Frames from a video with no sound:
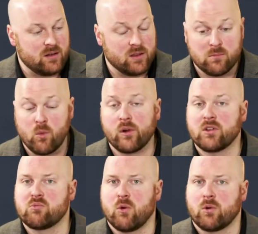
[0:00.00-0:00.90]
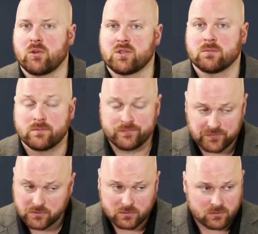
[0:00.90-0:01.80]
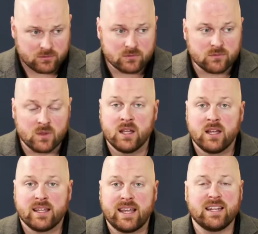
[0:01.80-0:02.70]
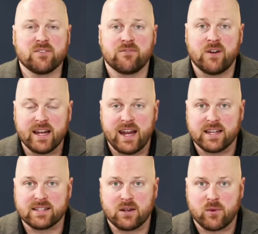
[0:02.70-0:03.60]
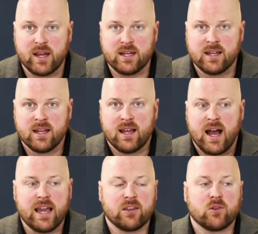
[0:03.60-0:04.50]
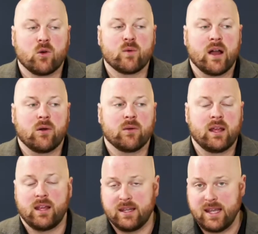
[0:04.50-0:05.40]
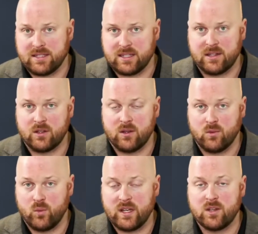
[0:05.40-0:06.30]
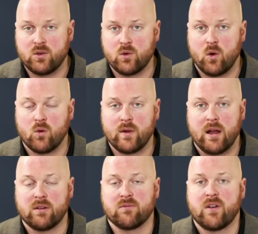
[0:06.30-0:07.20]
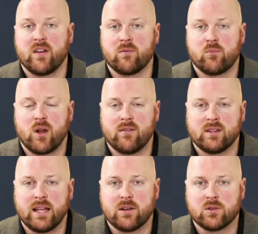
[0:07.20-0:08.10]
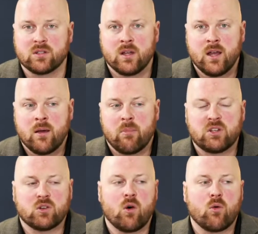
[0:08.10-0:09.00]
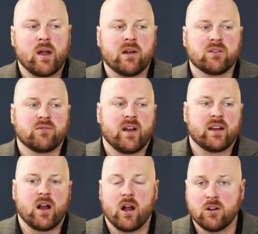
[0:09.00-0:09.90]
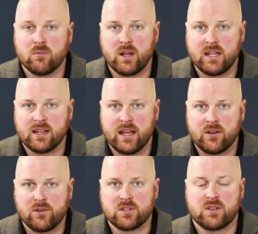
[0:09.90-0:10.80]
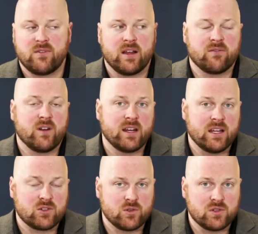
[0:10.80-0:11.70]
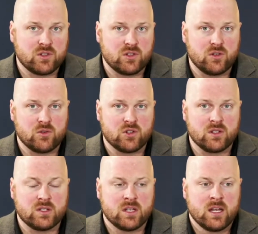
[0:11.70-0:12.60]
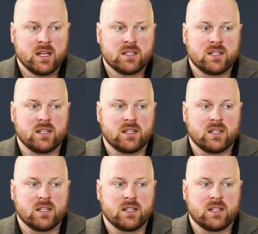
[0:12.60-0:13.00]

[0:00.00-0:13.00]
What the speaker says: mortgage brokers. Getting the financing, right? I could go around, and yes, we do go around and find private lenders. But to go around and find hard money lenders, to find financial institutions, to